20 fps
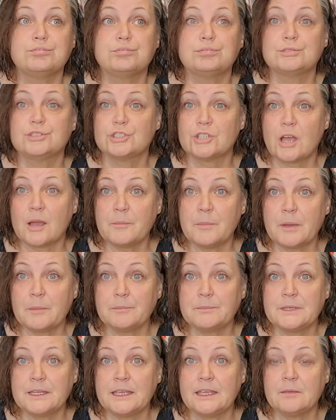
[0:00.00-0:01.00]
shop
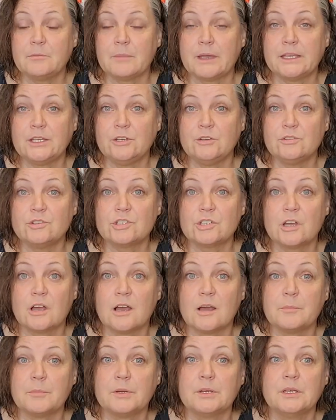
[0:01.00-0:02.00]
update, my new
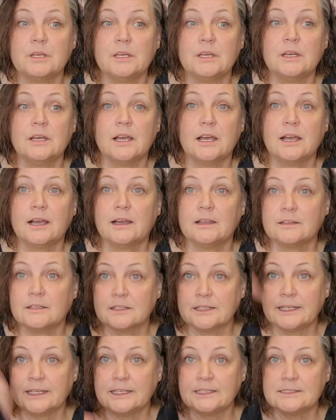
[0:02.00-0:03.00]
shop. The
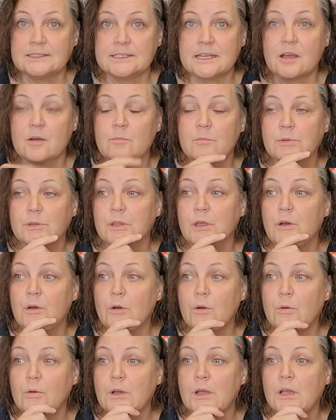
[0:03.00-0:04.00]
link is down
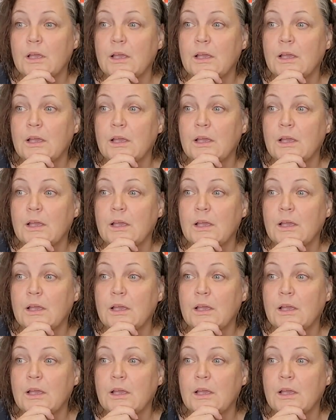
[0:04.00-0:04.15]
below.